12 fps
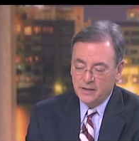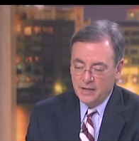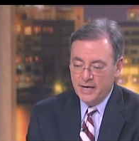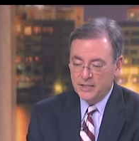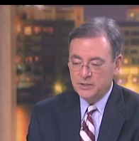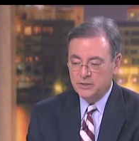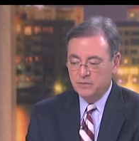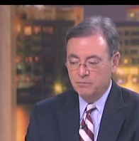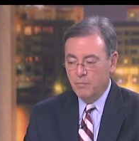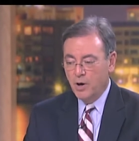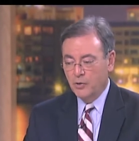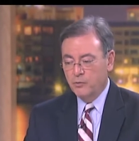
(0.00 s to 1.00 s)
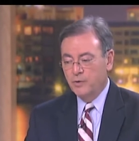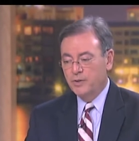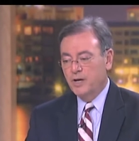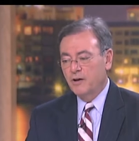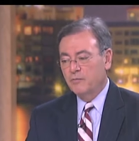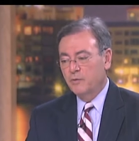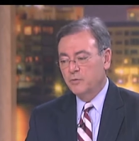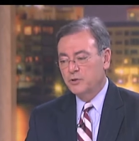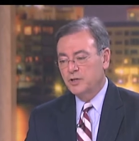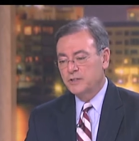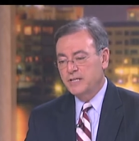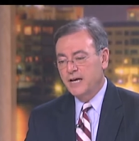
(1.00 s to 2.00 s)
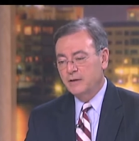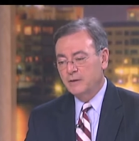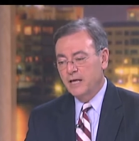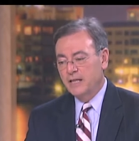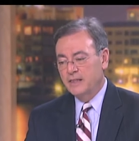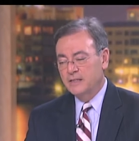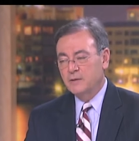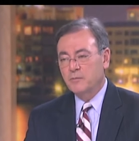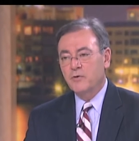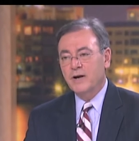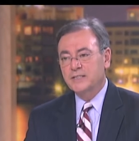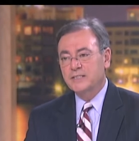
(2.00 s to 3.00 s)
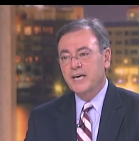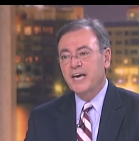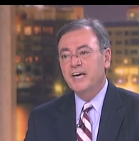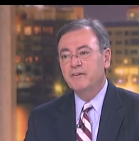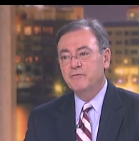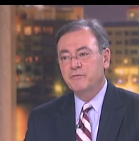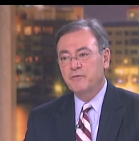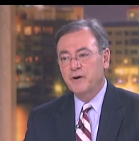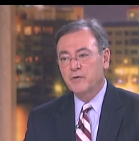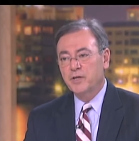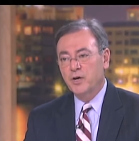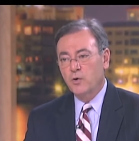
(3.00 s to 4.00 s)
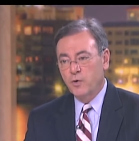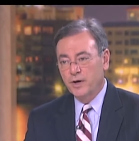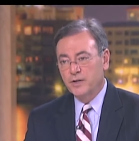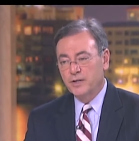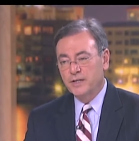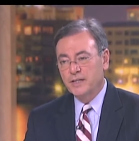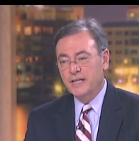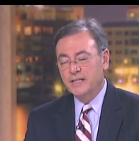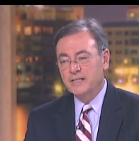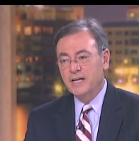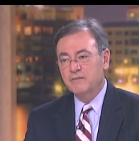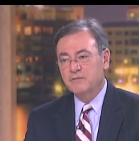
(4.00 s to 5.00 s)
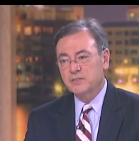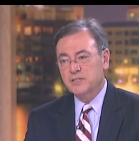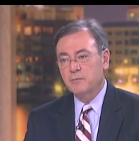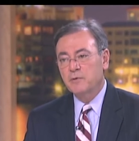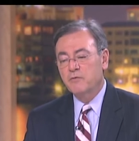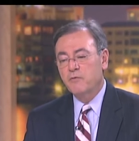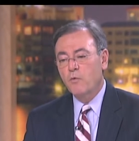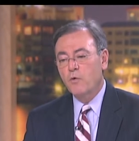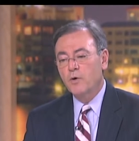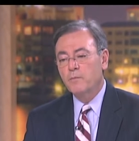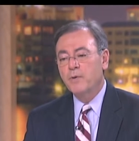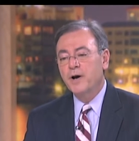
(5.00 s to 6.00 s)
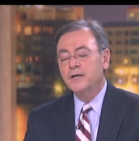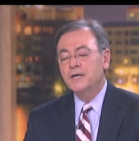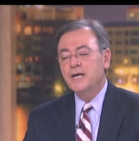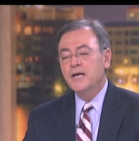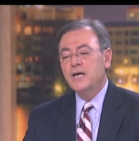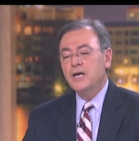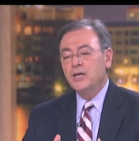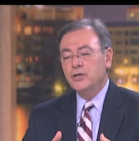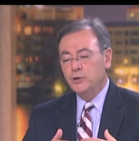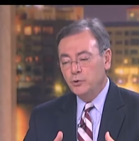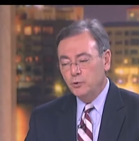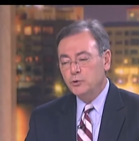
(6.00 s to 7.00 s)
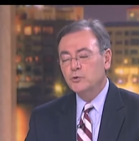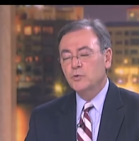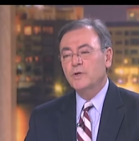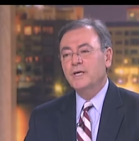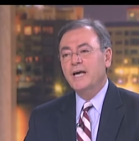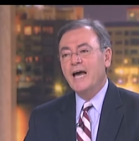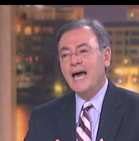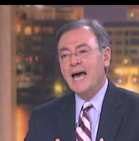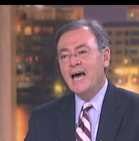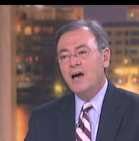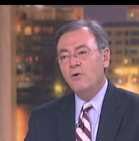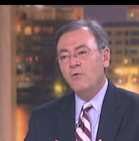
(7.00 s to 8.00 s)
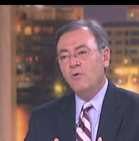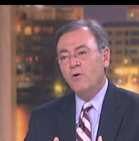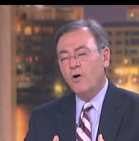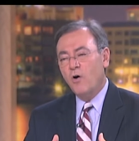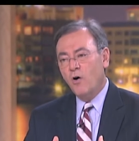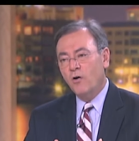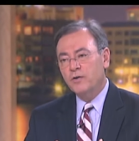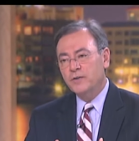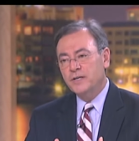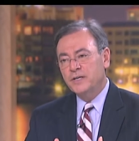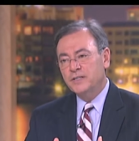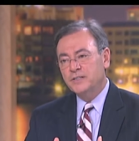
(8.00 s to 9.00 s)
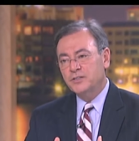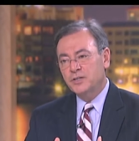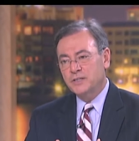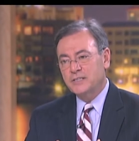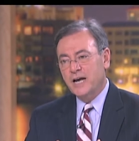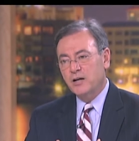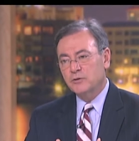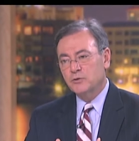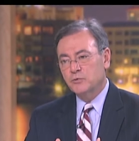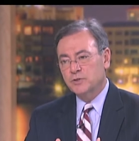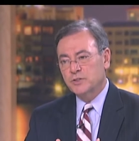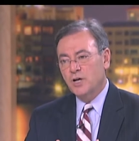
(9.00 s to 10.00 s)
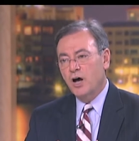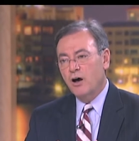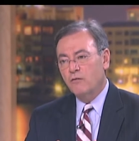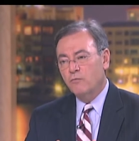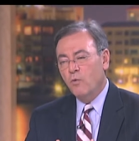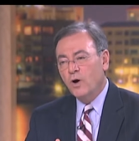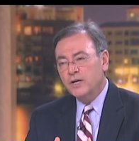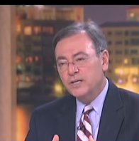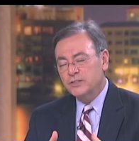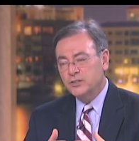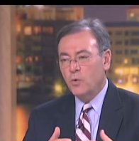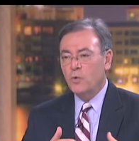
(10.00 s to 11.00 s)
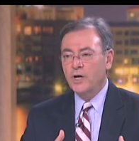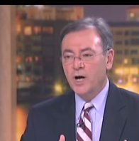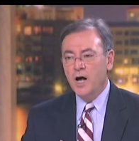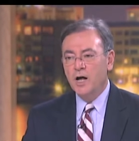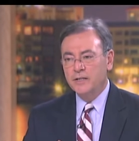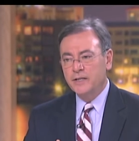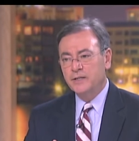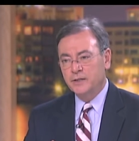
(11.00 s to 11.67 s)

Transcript: last month when the government was shut down that the Democrats caved fairly quickly. They didn't have the stomach for it. But usually, how are these shutdowns resolved? What is going on in